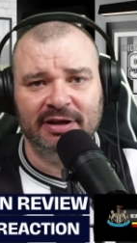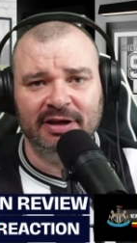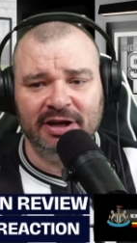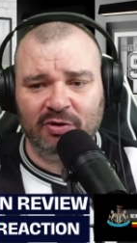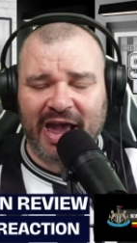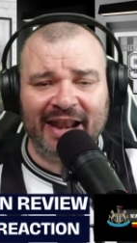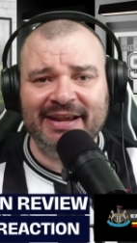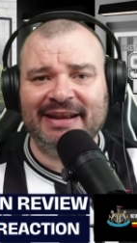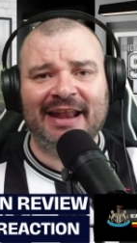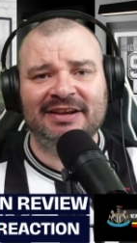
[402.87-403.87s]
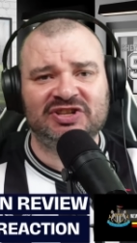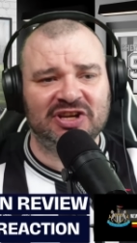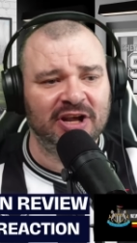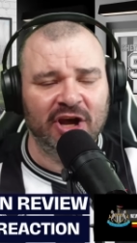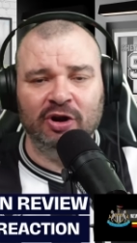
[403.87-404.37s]
You know, Elliot
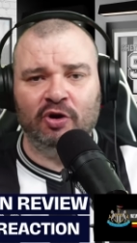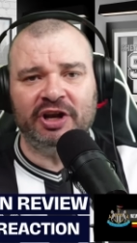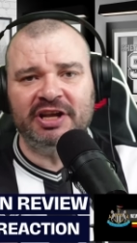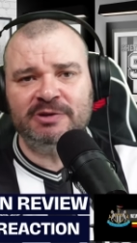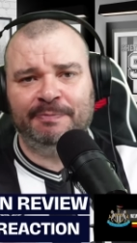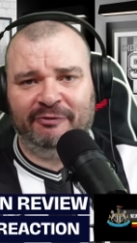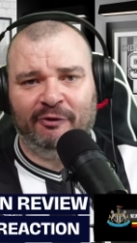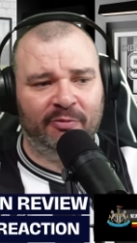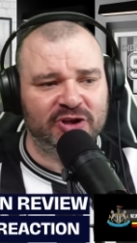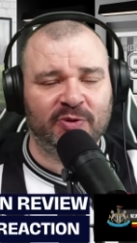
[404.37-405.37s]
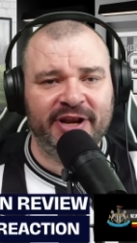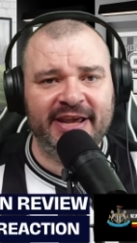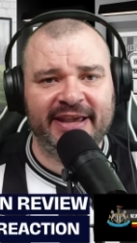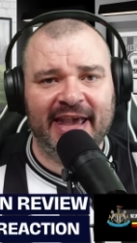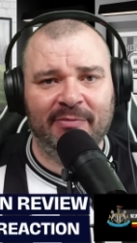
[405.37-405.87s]
Anderson, look at his performance when he
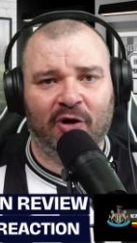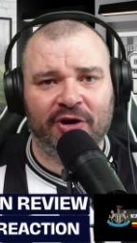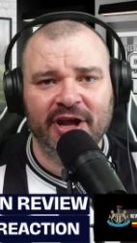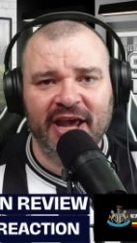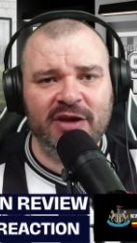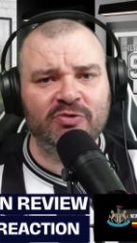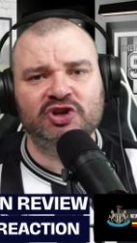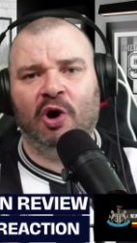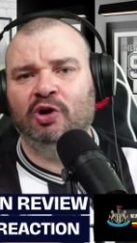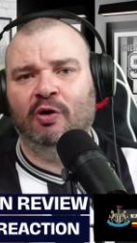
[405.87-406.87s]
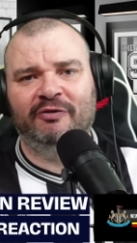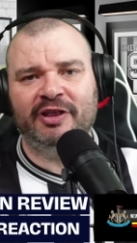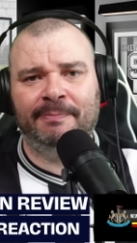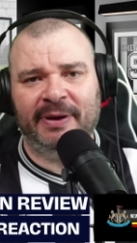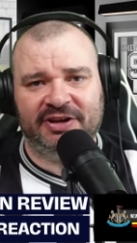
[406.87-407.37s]
came on. He was all over the
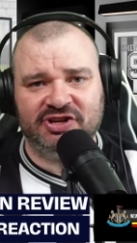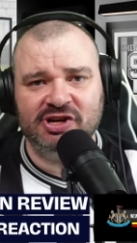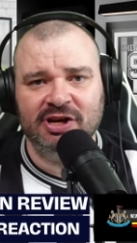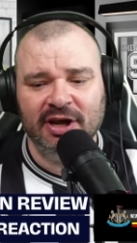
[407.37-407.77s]
pitch.